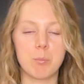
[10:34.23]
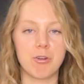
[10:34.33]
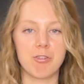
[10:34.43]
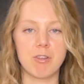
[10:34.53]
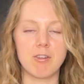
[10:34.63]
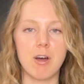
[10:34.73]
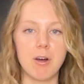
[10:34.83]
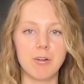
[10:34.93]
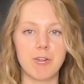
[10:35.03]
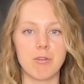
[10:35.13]
Push the
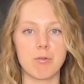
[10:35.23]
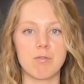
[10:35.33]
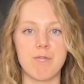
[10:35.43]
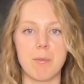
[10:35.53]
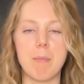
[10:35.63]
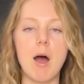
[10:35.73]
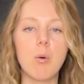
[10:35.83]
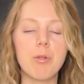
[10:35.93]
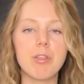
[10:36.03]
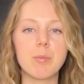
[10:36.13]
tongue to the roof of the mouth.